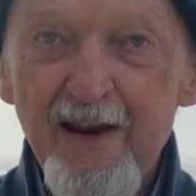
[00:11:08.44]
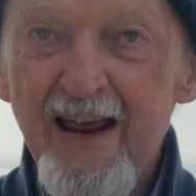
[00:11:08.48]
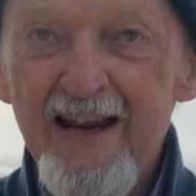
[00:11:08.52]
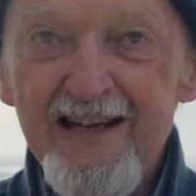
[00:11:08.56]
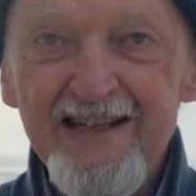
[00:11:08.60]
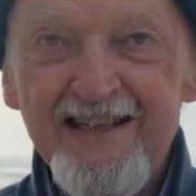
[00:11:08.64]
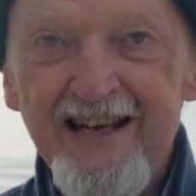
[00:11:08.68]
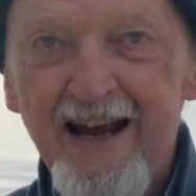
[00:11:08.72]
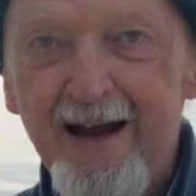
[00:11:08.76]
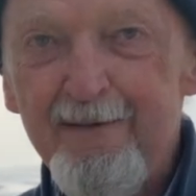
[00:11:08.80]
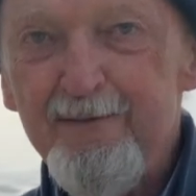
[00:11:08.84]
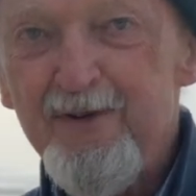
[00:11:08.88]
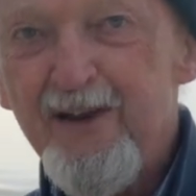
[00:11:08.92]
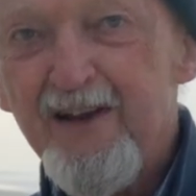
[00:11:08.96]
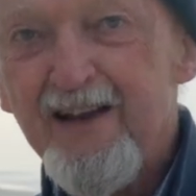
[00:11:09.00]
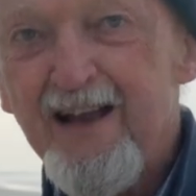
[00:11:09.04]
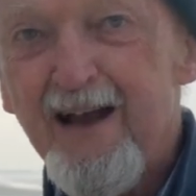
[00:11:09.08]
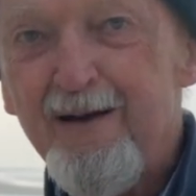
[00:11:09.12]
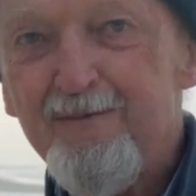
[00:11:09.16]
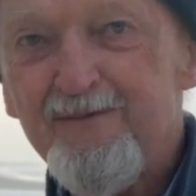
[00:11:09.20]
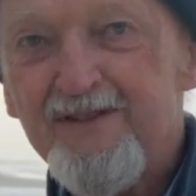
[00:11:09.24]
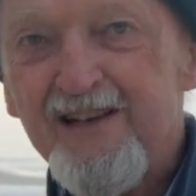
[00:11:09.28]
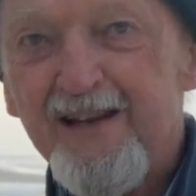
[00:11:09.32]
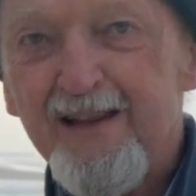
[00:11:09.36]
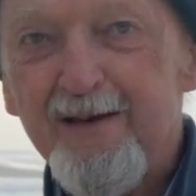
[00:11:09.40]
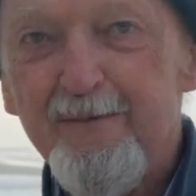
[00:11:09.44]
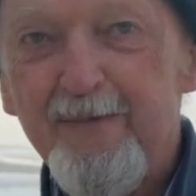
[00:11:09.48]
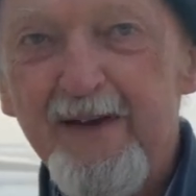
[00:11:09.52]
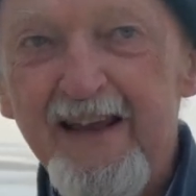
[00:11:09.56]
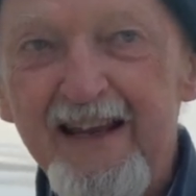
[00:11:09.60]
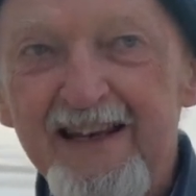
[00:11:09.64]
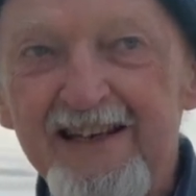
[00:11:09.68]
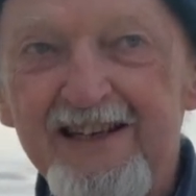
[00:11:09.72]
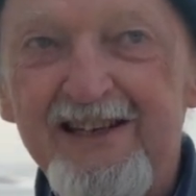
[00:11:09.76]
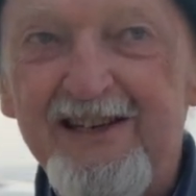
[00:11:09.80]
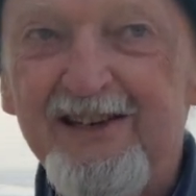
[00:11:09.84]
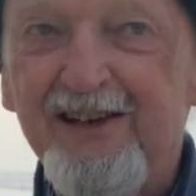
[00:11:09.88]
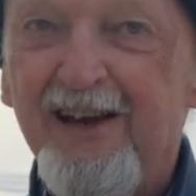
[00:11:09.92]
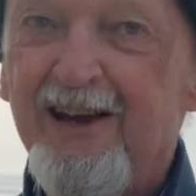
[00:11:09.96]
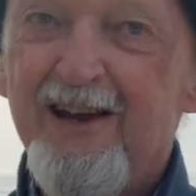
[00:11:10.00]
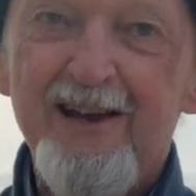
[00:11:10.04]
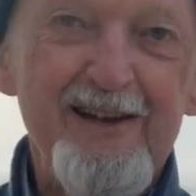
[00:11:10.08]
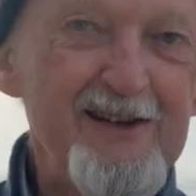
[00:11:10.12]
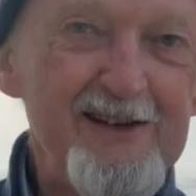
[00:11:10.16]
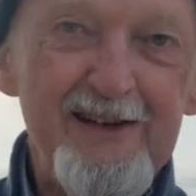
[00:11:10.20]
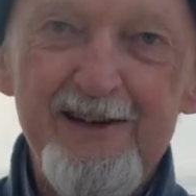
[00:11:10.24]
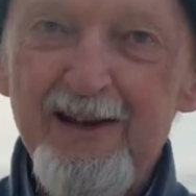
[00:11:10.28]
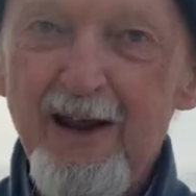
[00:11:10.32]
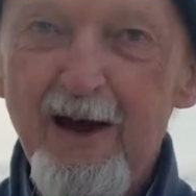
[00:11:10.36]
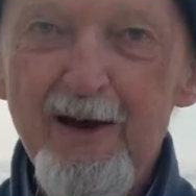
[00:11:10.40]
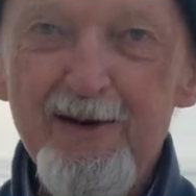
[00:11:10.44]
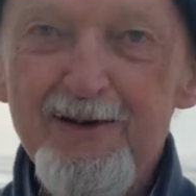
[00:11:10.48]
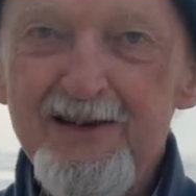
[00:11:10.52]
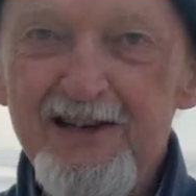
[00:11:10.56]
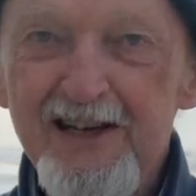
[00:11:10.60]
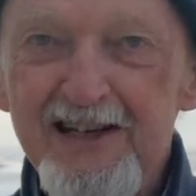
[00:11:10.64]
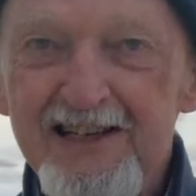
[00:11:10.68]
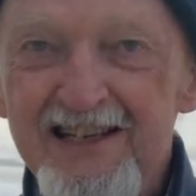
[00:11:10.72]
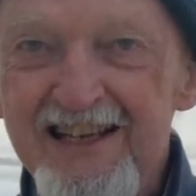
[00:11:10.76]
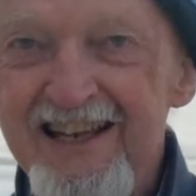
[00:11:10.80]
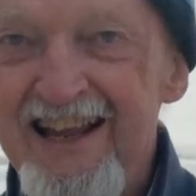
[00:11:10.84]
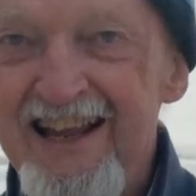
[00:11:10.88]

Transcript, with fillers: next time you come to the beach, don't just